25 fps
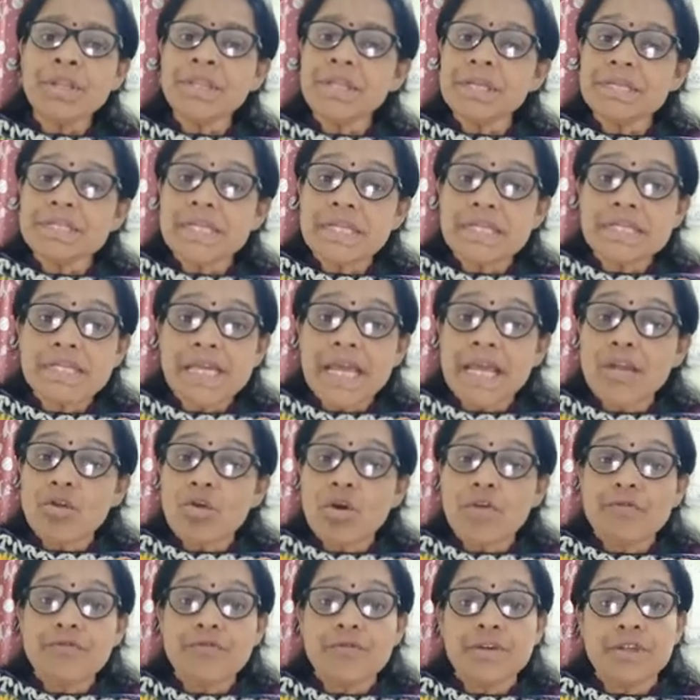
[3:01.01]
the detail
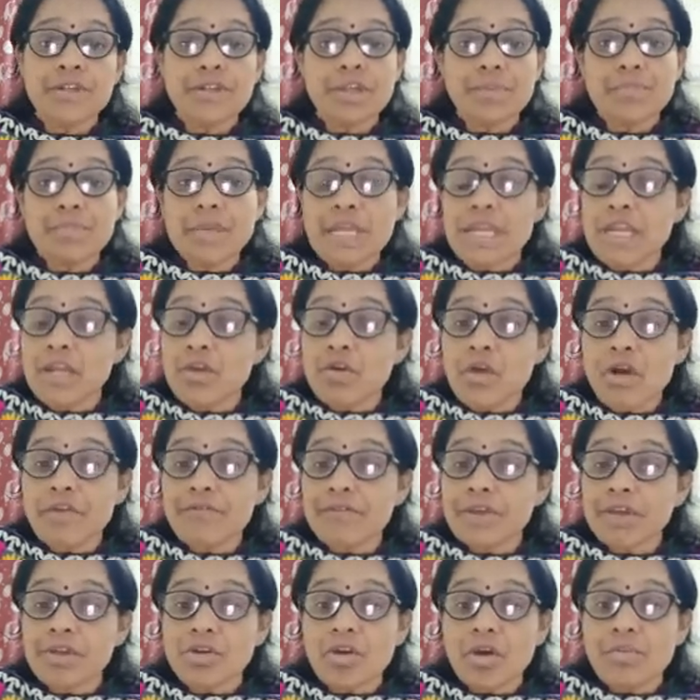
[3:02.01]
of the meaning
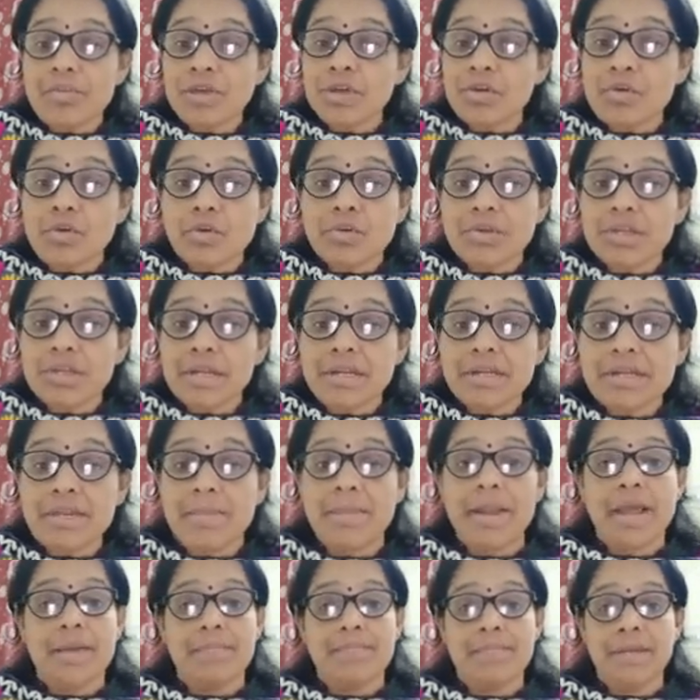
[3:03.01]
of economic growth and
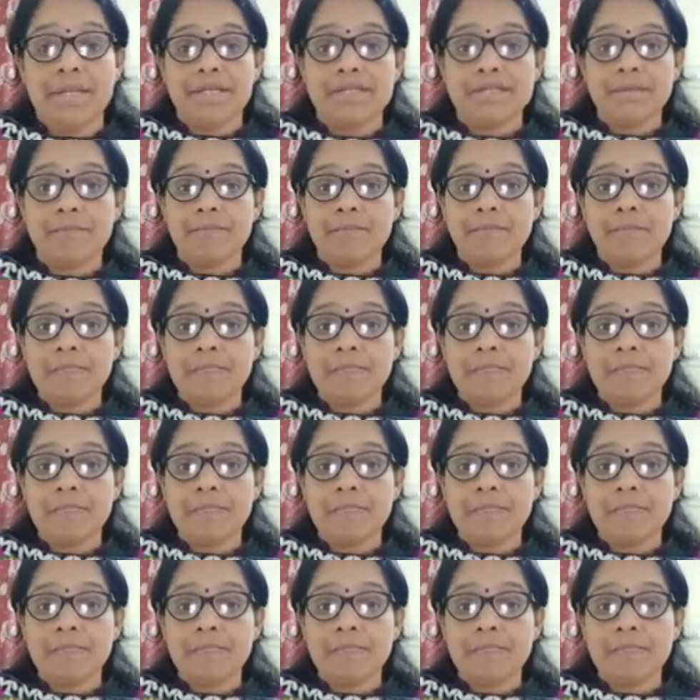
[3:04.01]
development.